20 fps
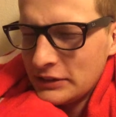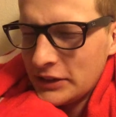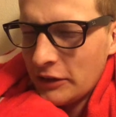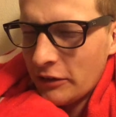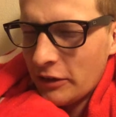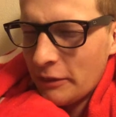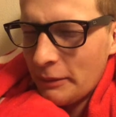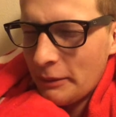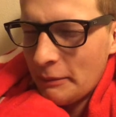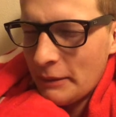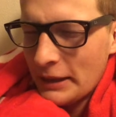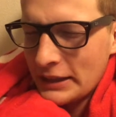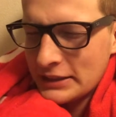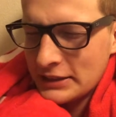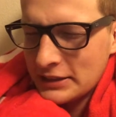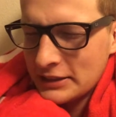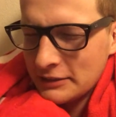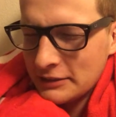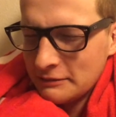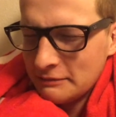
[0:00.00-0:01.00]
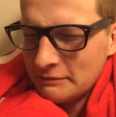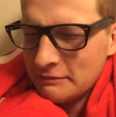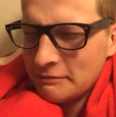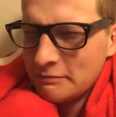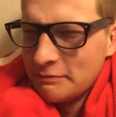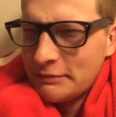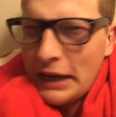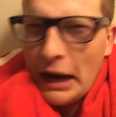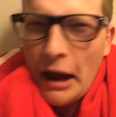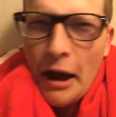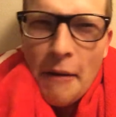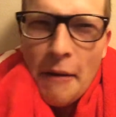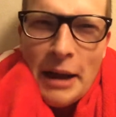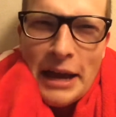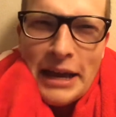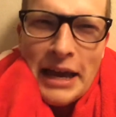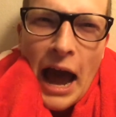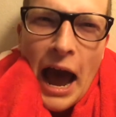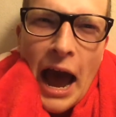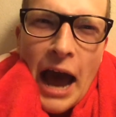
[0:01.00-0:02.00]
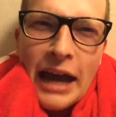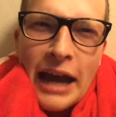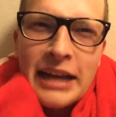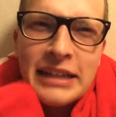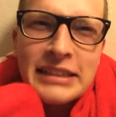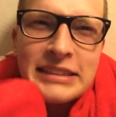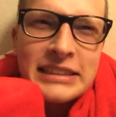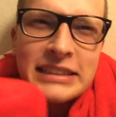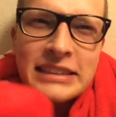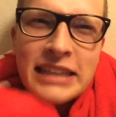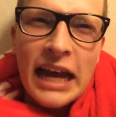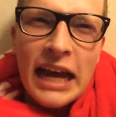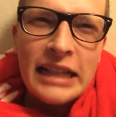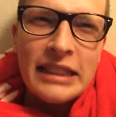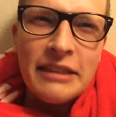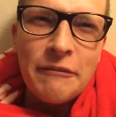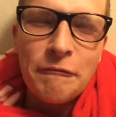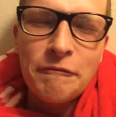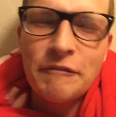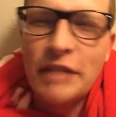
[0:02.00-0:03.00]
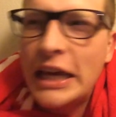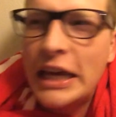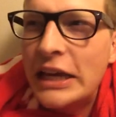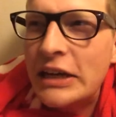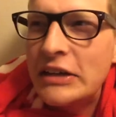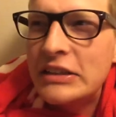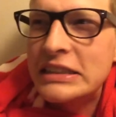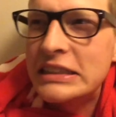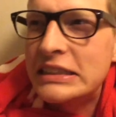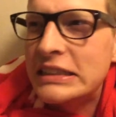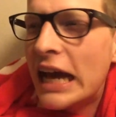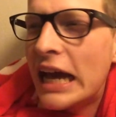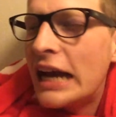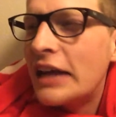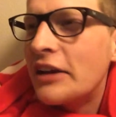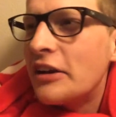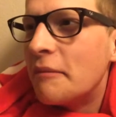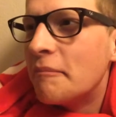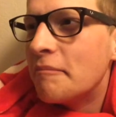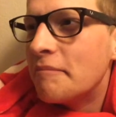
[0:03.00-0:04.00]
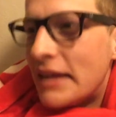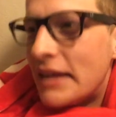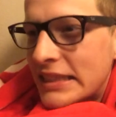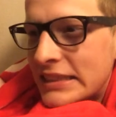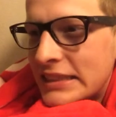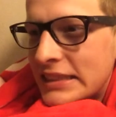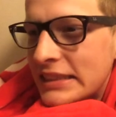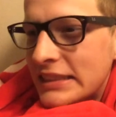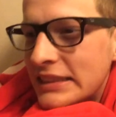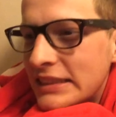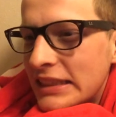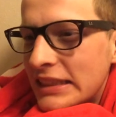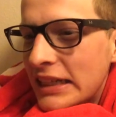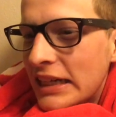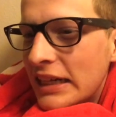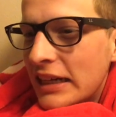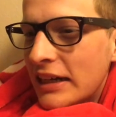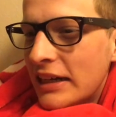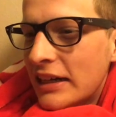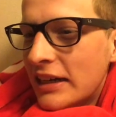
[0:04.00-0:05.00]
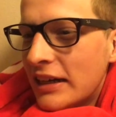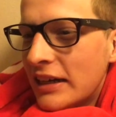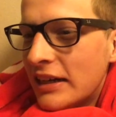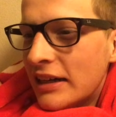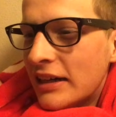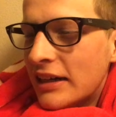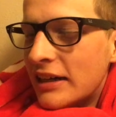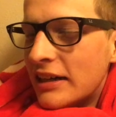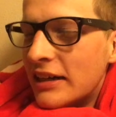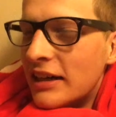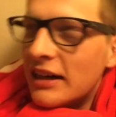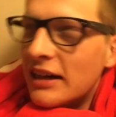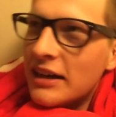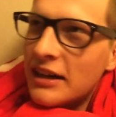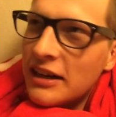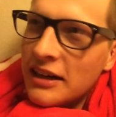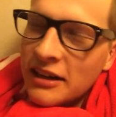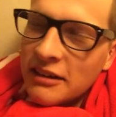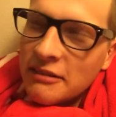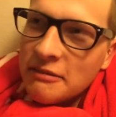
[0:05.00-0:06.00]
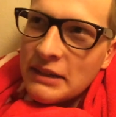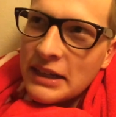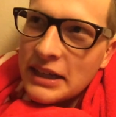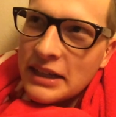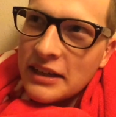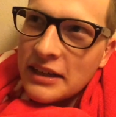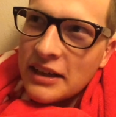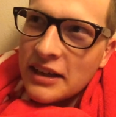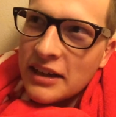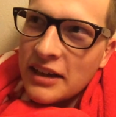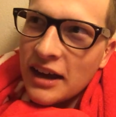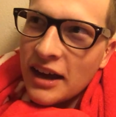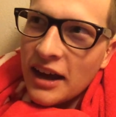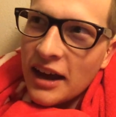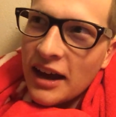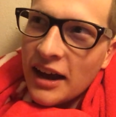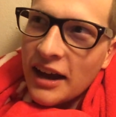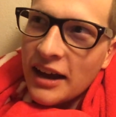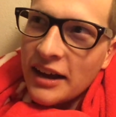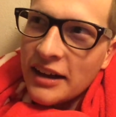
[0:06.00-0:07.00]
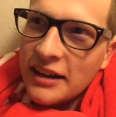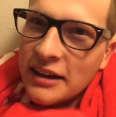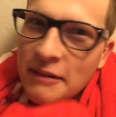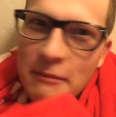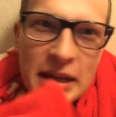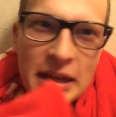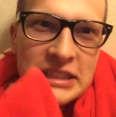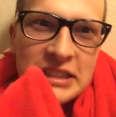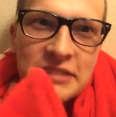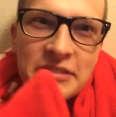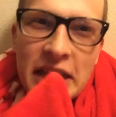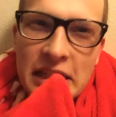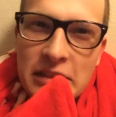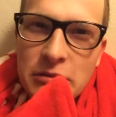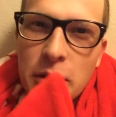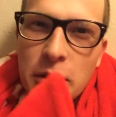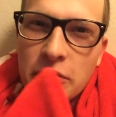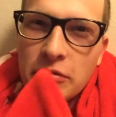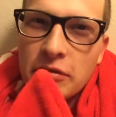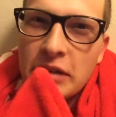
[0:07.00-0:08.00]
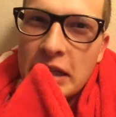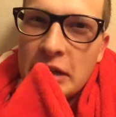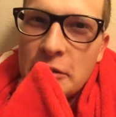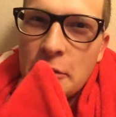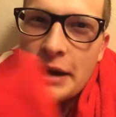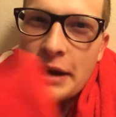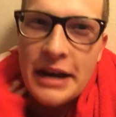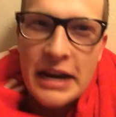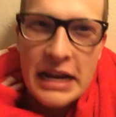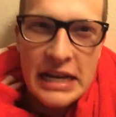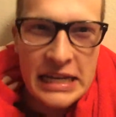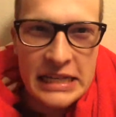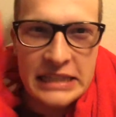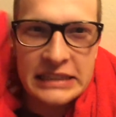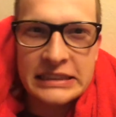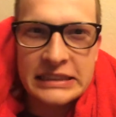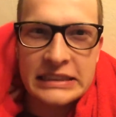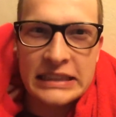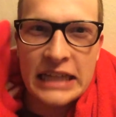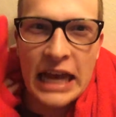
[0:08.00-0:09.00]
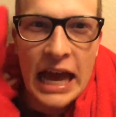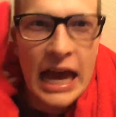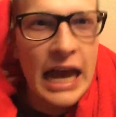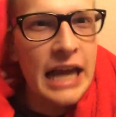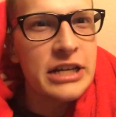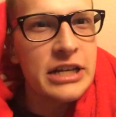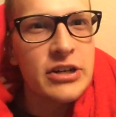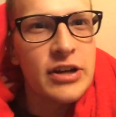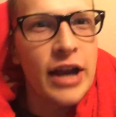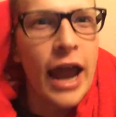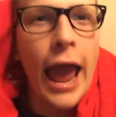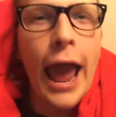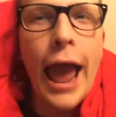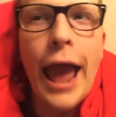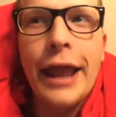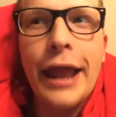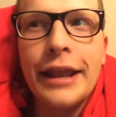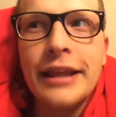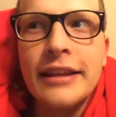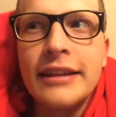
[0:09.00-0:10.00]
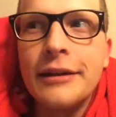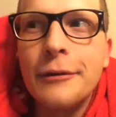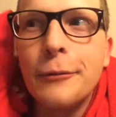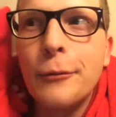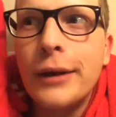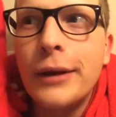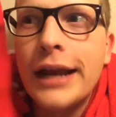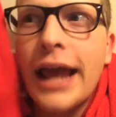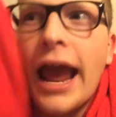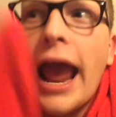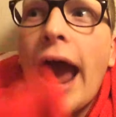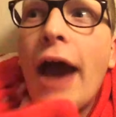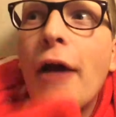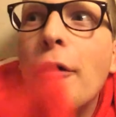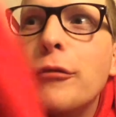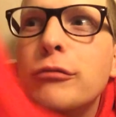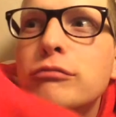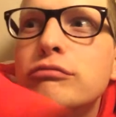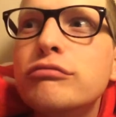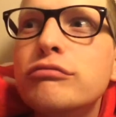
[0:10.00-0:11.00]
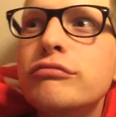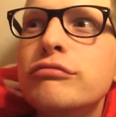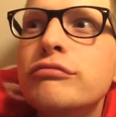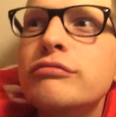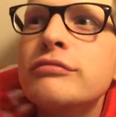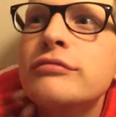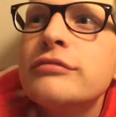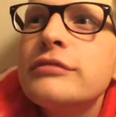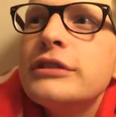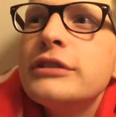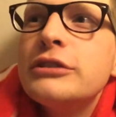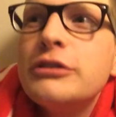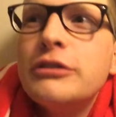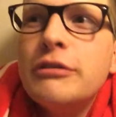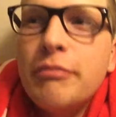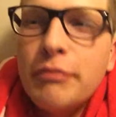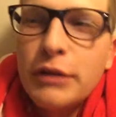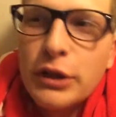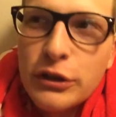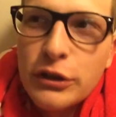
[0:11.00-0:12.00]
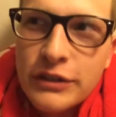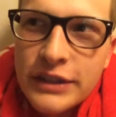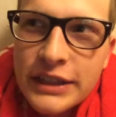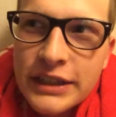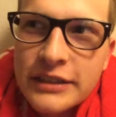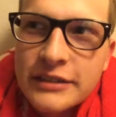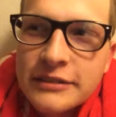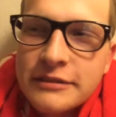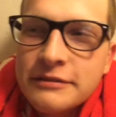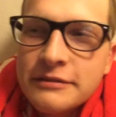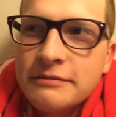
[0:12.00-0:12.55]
You will be missed. But oh my god, it's just got the feels. It's got a good message. Oh my god. Imagine if that's what really went inside your head and then went out to a movie.